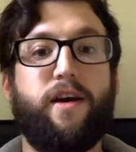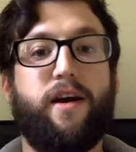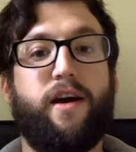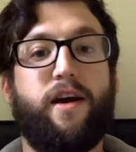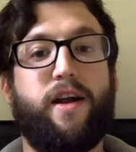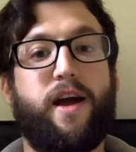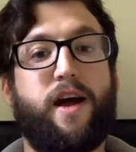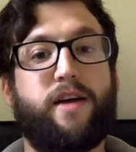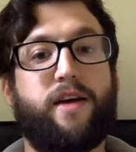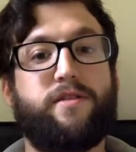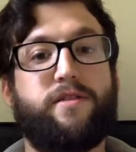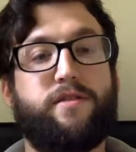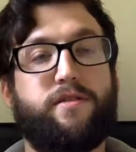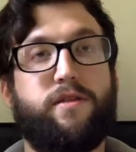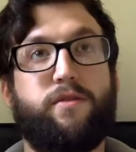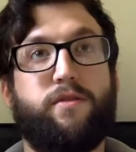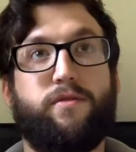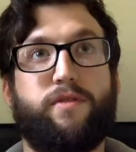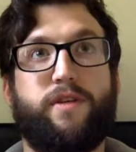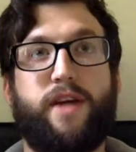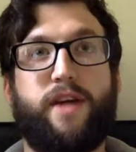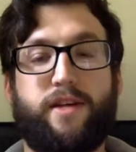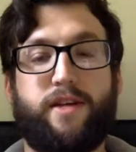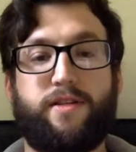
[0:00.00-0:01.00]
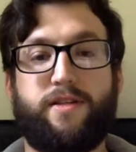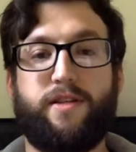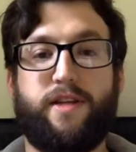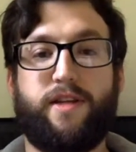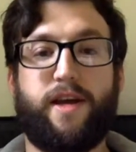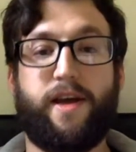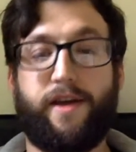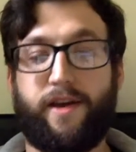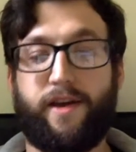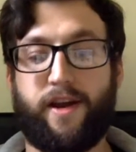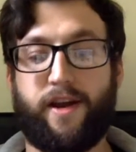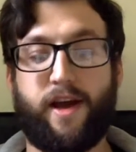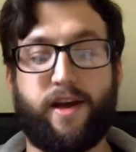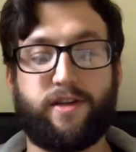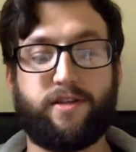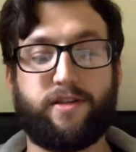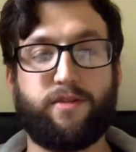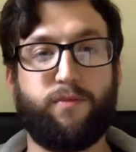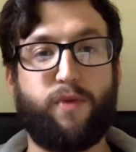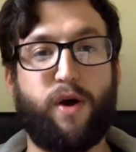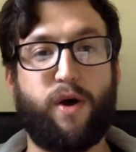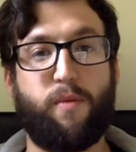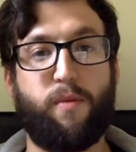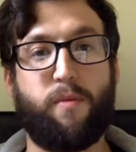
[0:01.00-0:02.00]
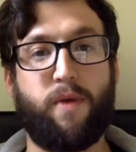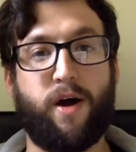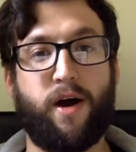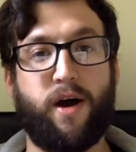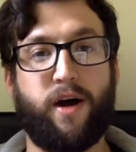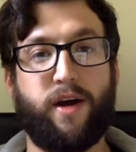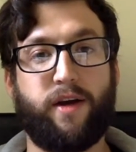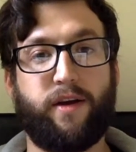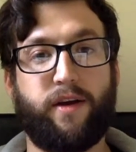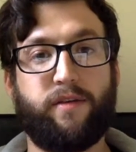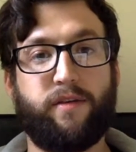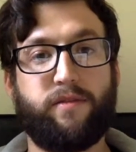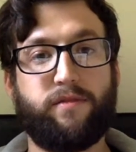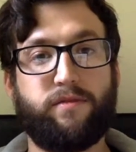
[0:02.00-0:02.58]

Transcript: and asked, no, yesterday, and asked about my